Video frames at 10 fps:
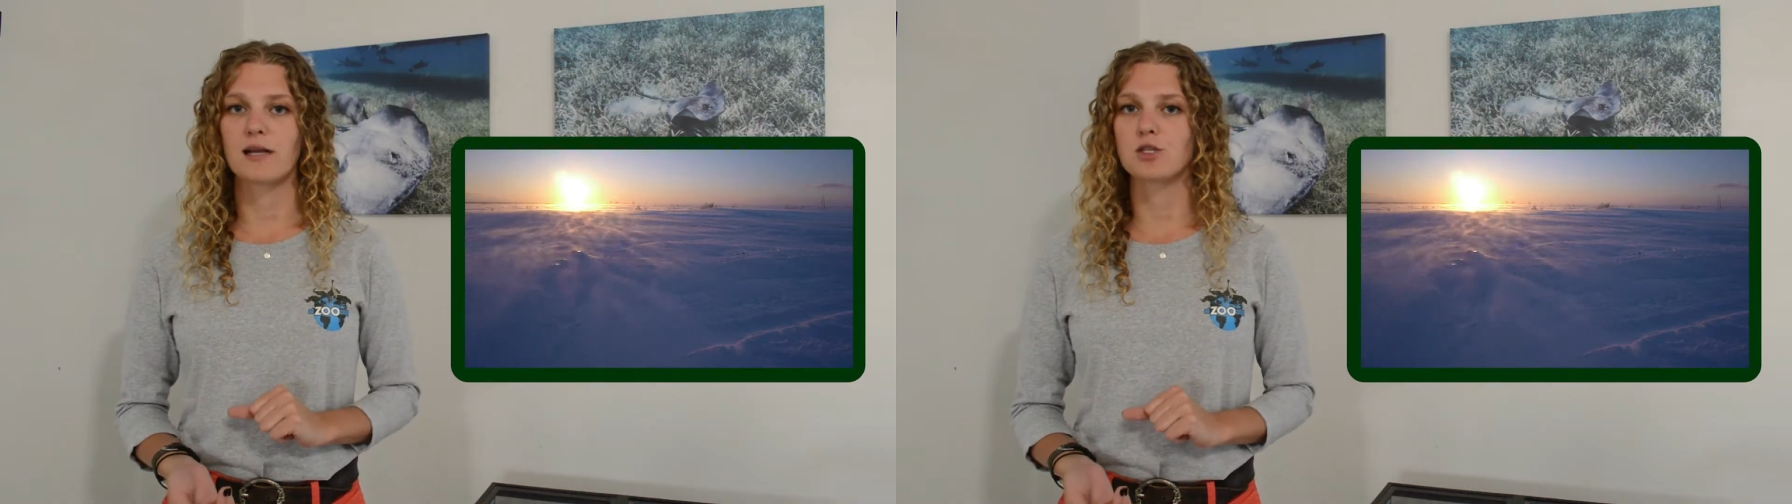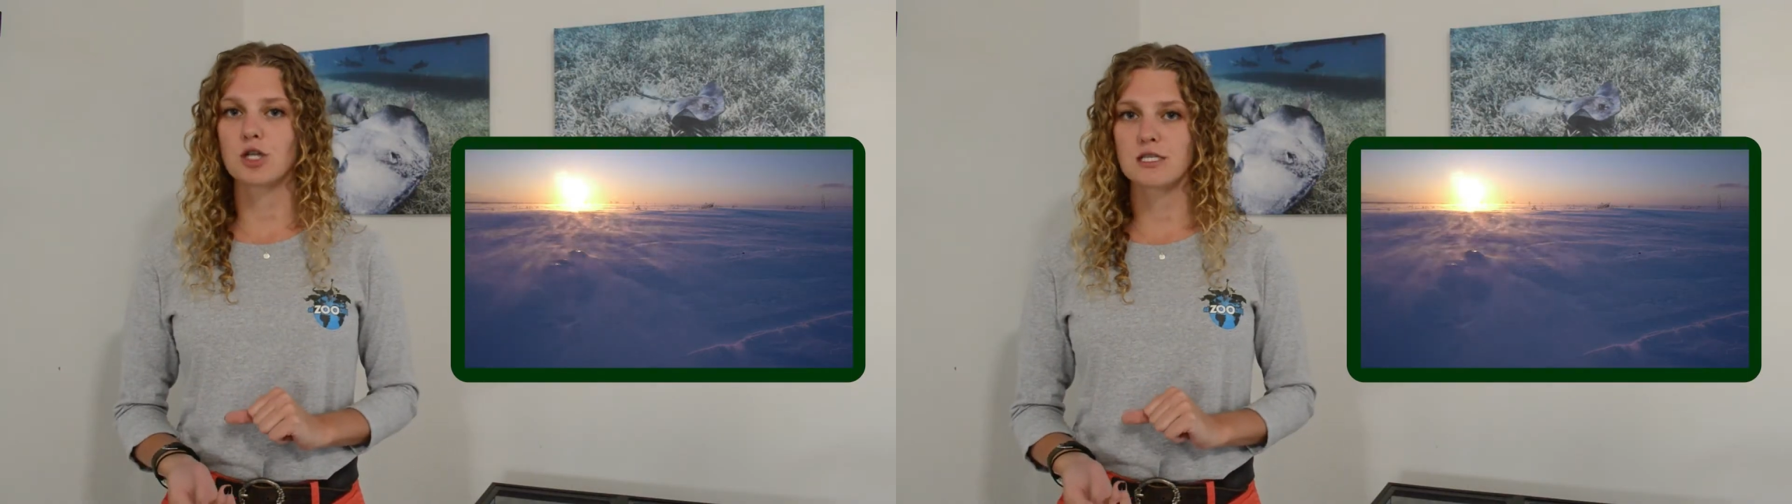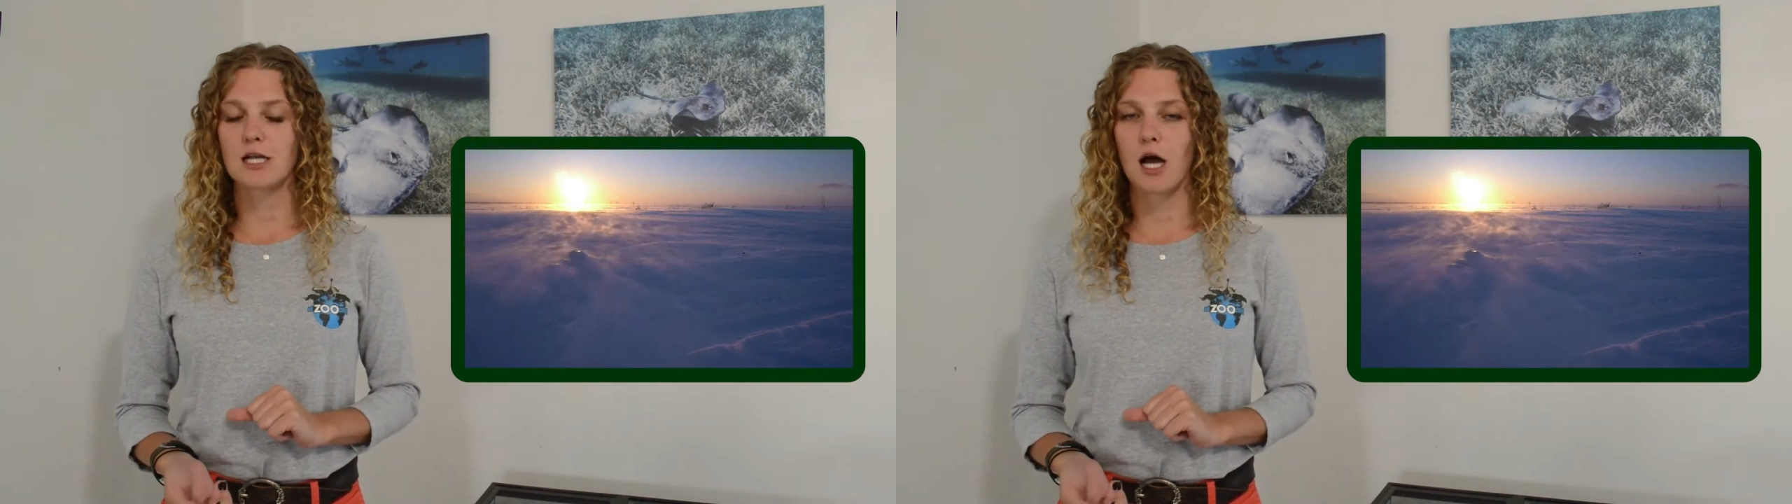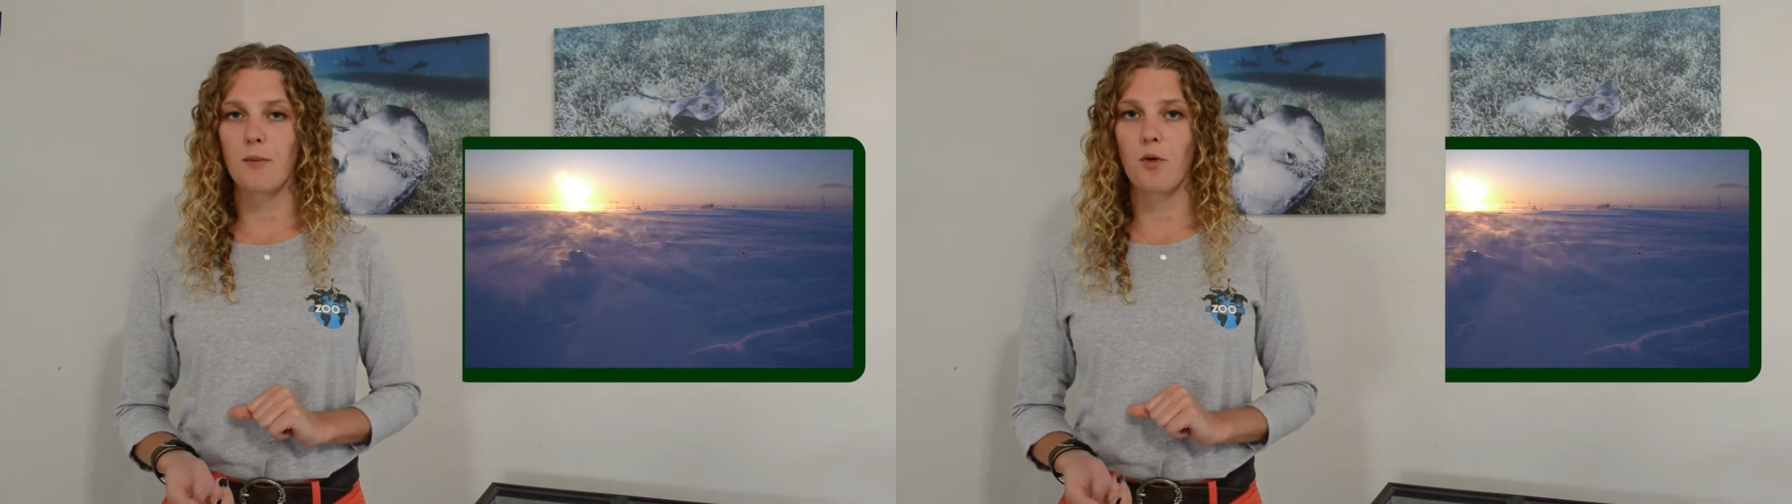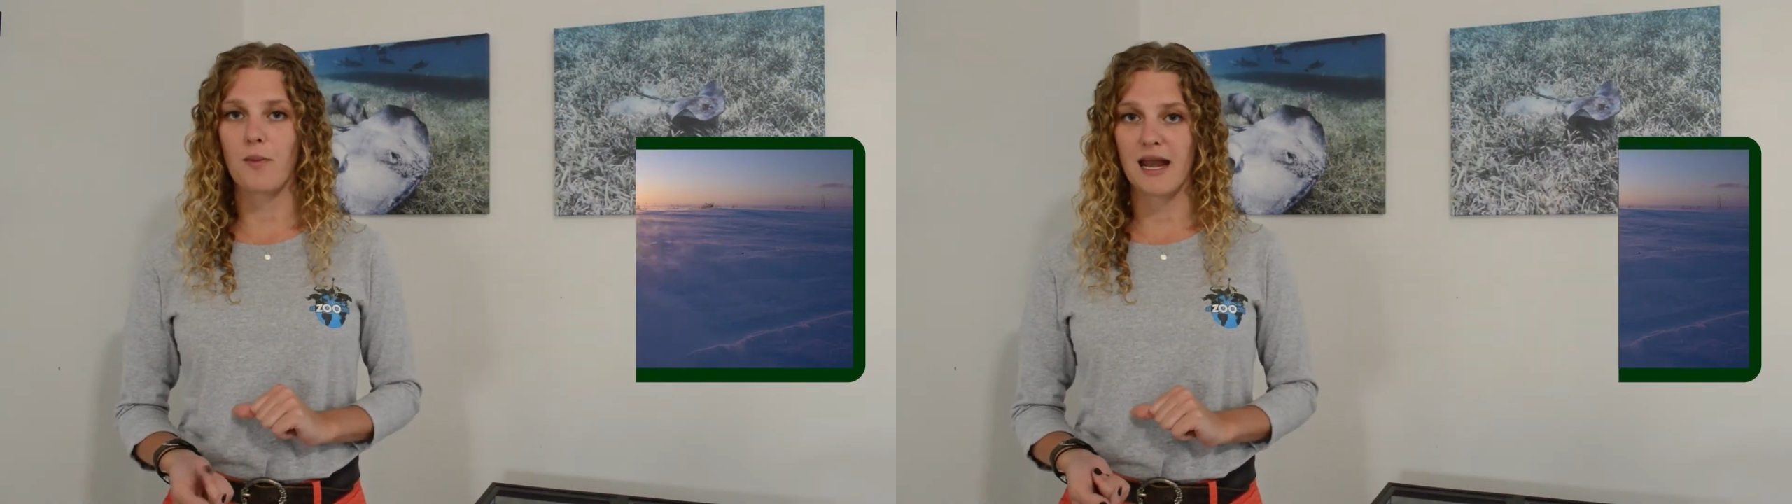in just a
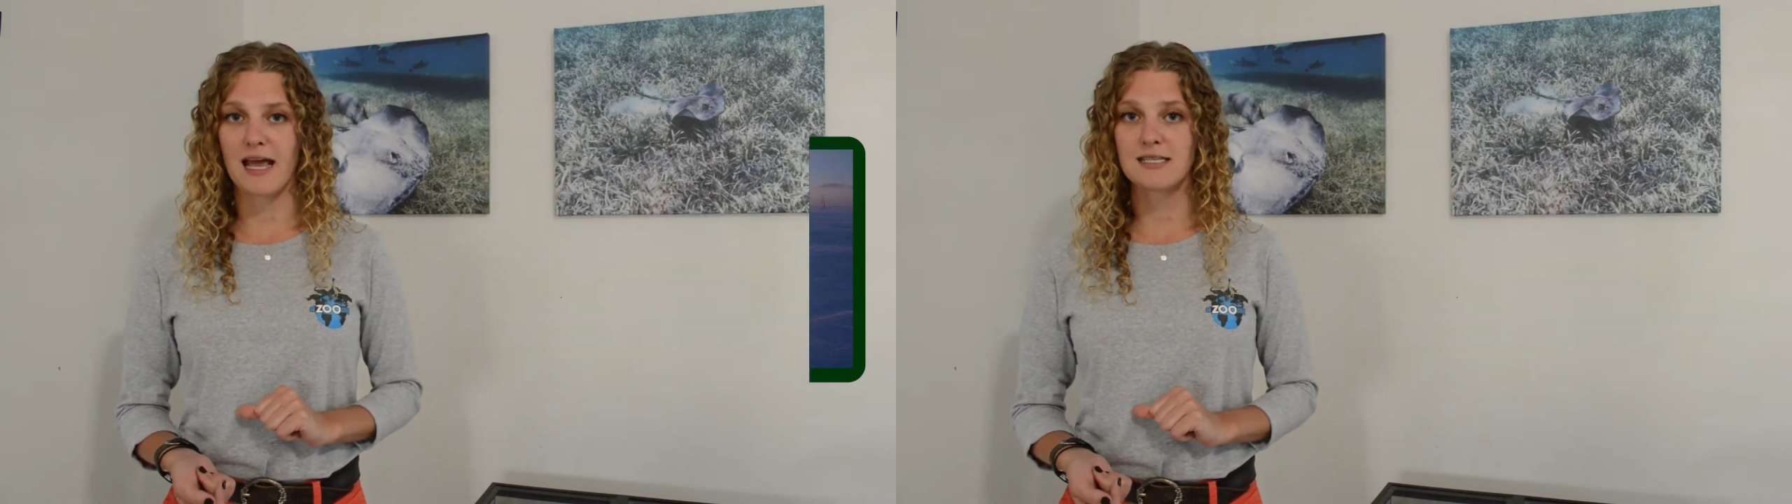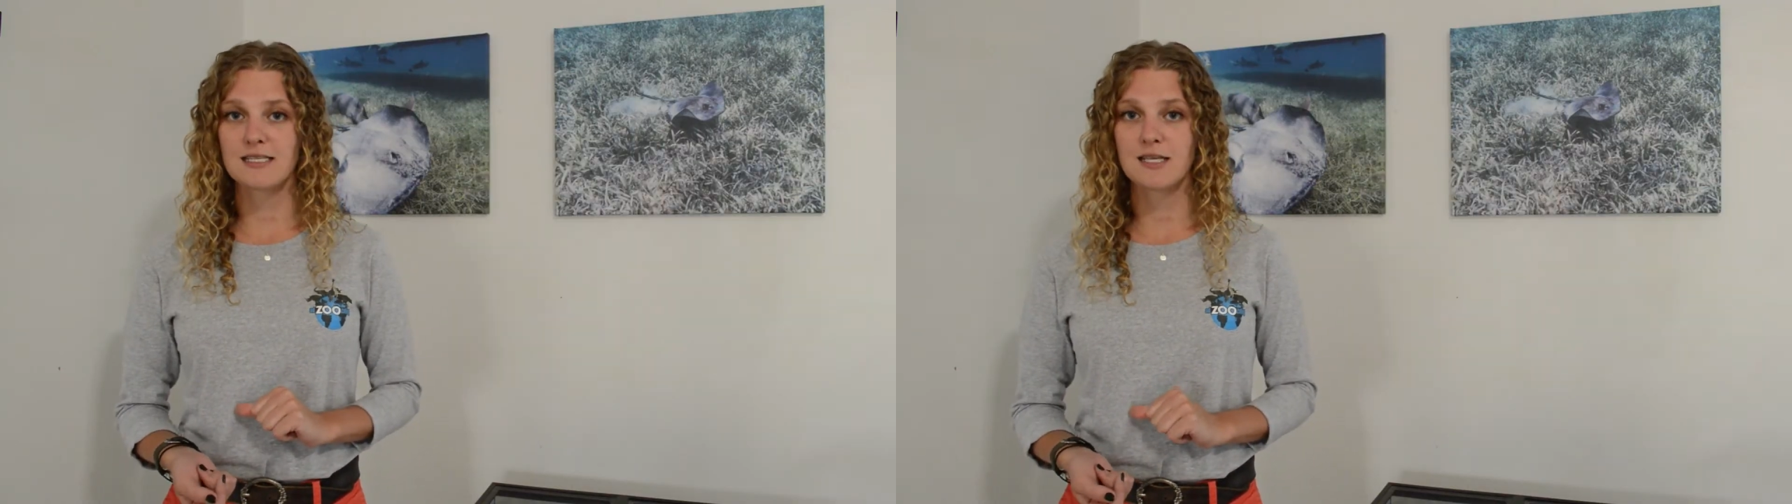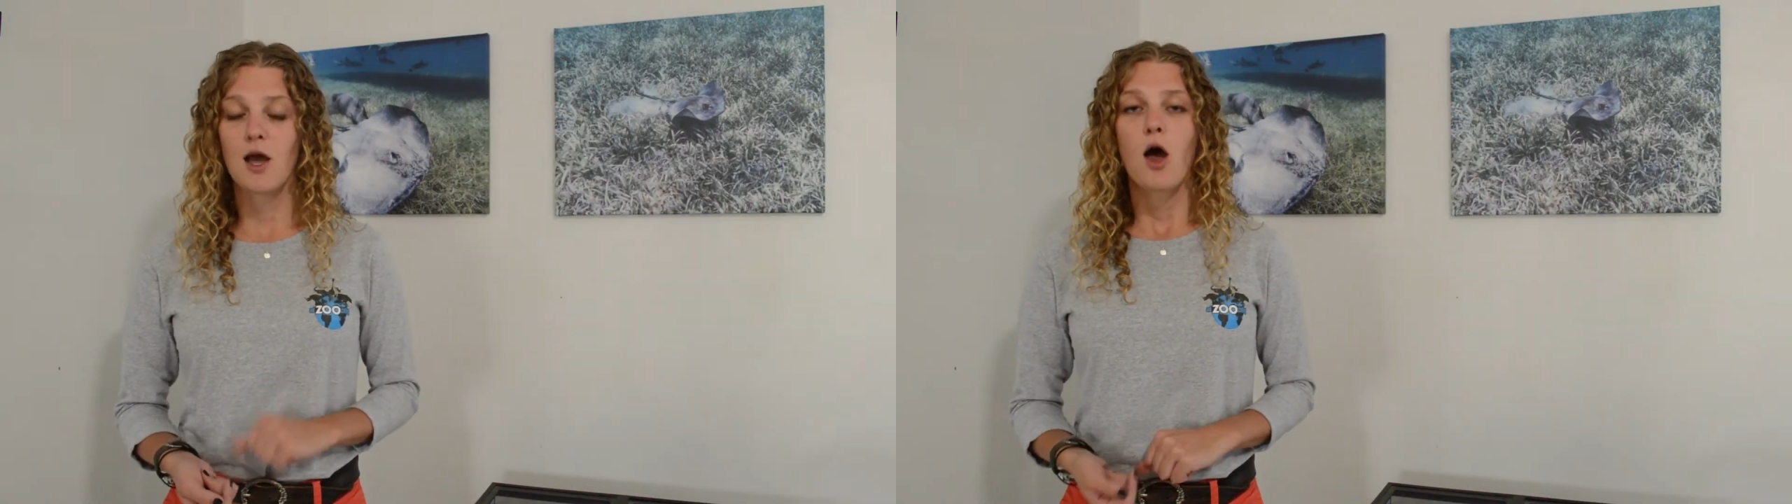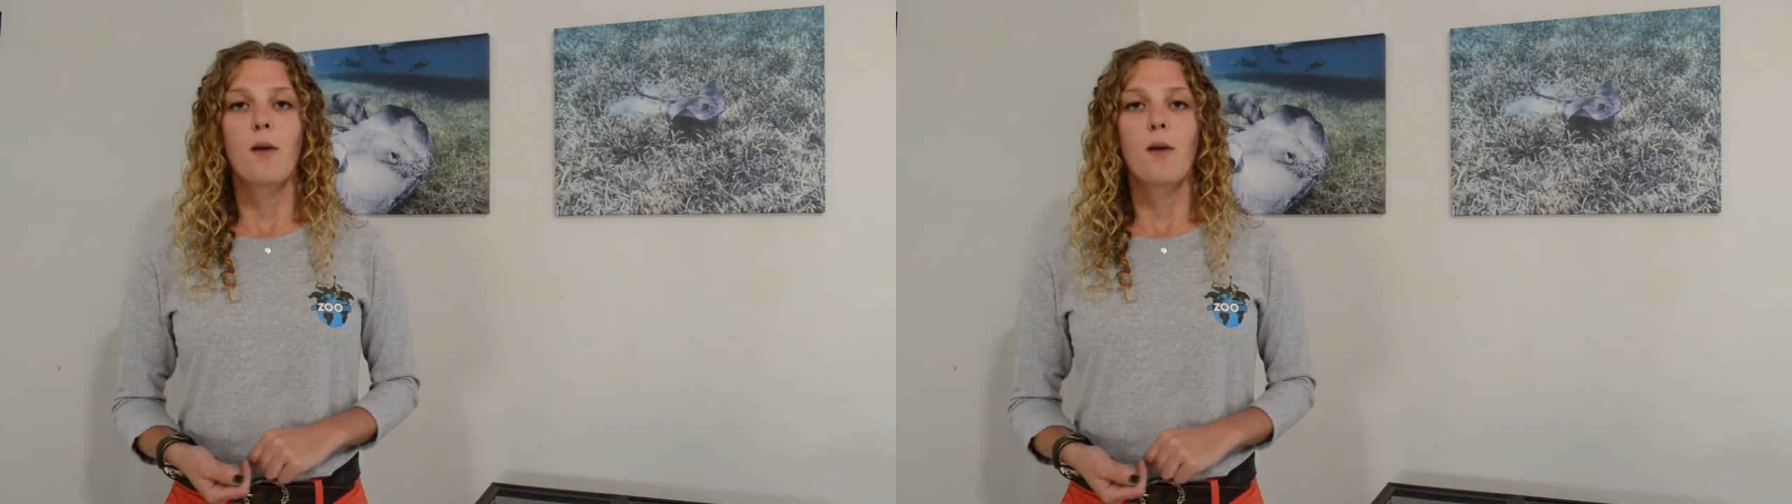couple minutes.